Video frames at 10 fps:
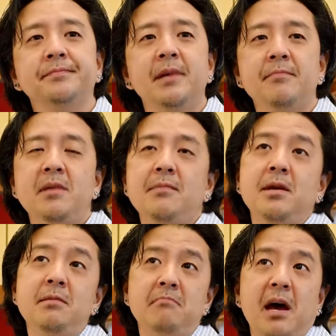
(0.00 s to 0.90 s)
And
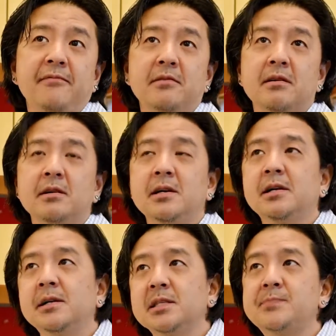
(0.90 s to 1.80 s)
maybe after
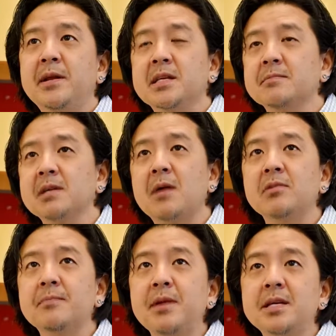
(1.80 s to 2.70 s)
spending some time
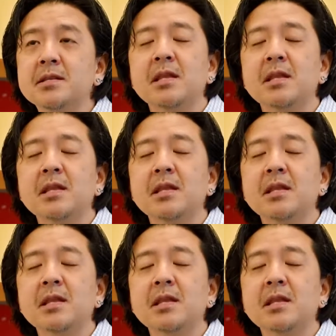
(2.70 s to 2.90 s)
with the patient,